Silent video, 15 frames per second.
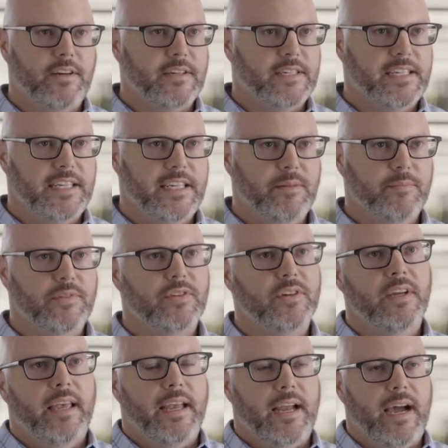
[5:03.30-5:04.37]
our teams
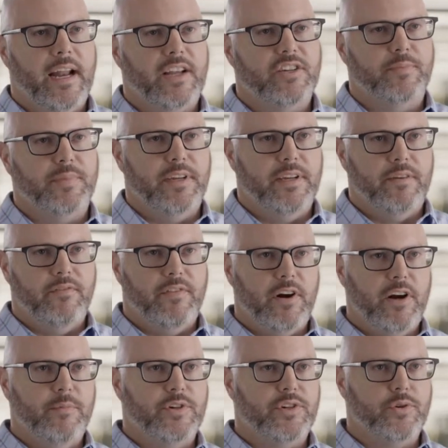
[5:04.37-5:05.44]
and got us to be
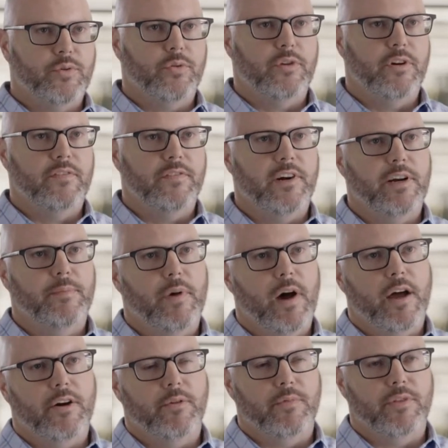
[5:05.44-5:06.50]
very mature and very
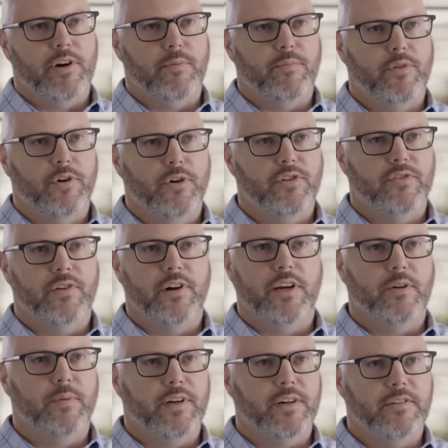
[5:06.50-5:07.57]
modern with our approach very
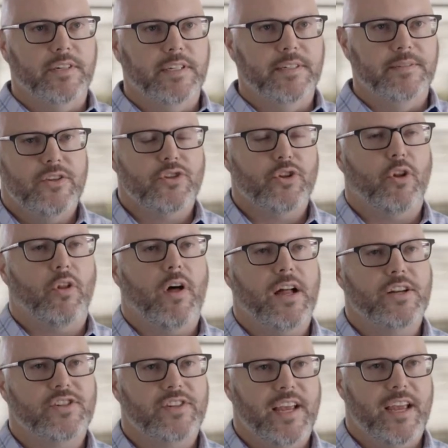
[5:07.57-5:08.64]
quickly. So the
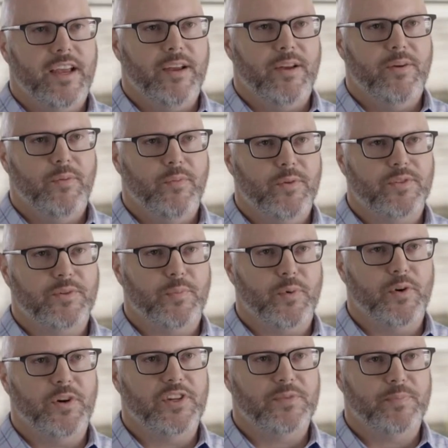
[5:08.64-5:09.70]
launch day was a
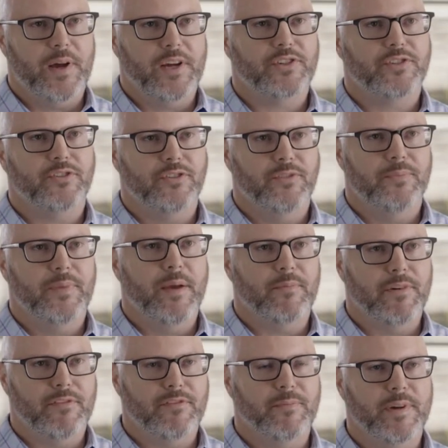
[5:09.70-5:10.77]
pretty special
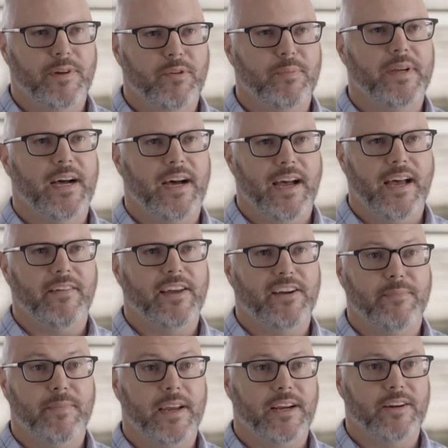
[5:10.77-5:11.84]
memory for me. It will be a highlight
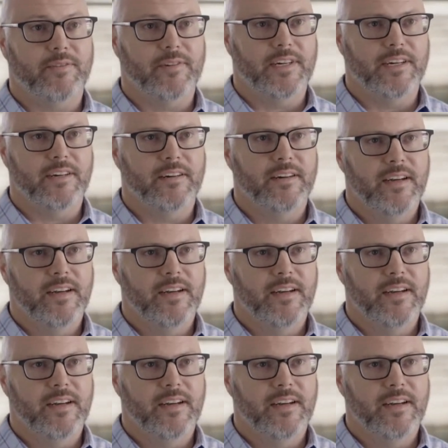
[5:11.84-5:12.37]
of my career.